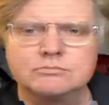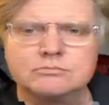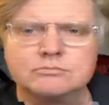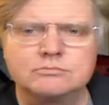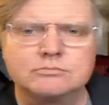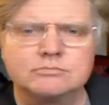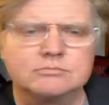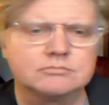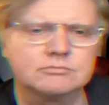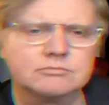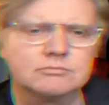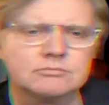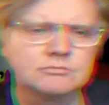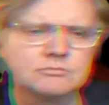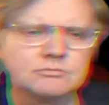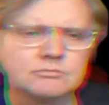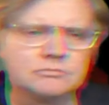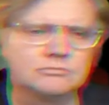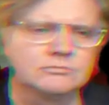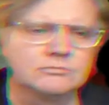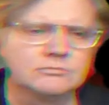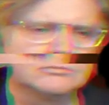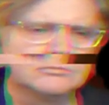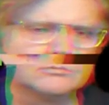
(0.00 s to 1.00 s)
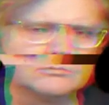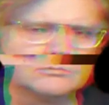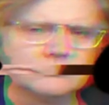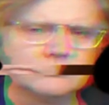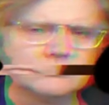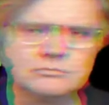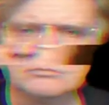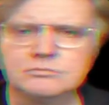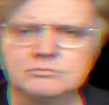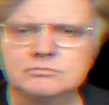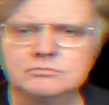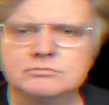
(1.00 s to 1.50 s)

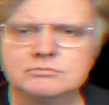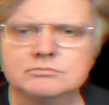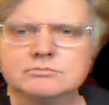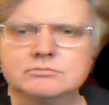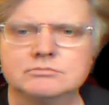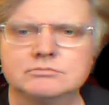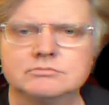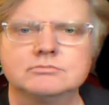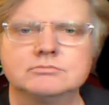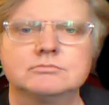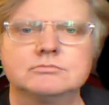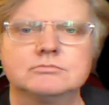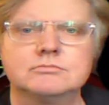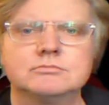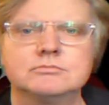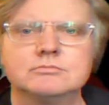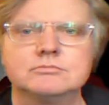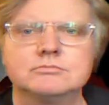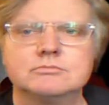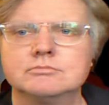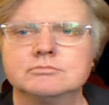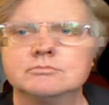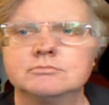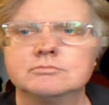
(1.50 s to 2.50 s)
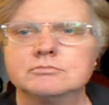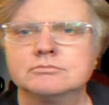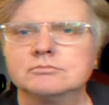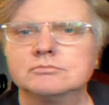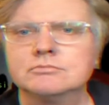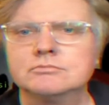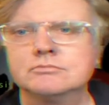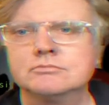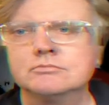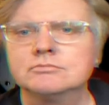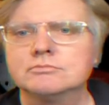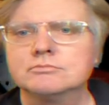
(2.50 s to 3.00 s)

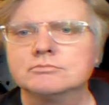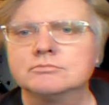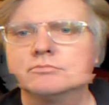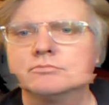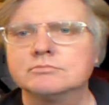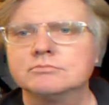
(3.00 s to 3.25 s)
Nothing is said.